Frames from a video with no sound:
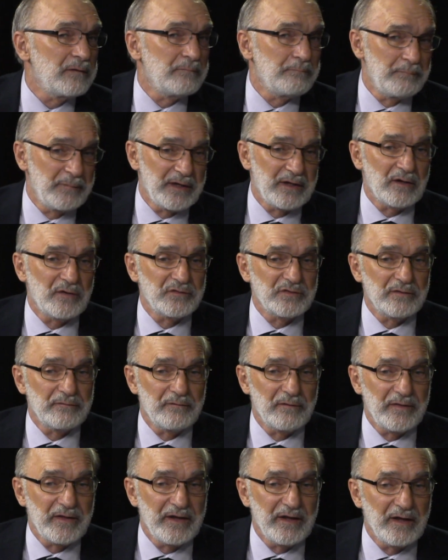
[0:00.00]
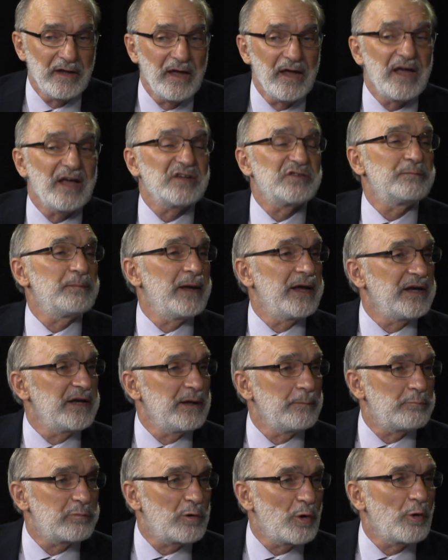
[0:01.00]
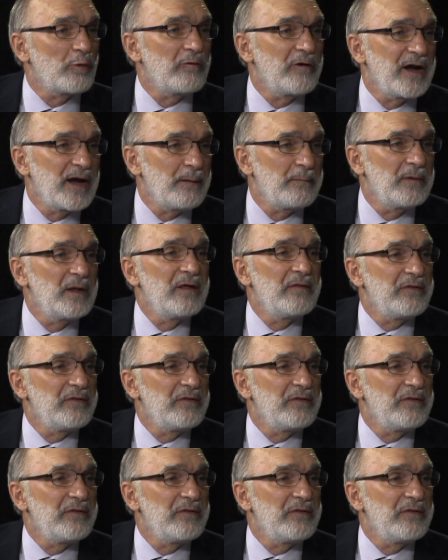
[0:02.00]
because of the expanding program,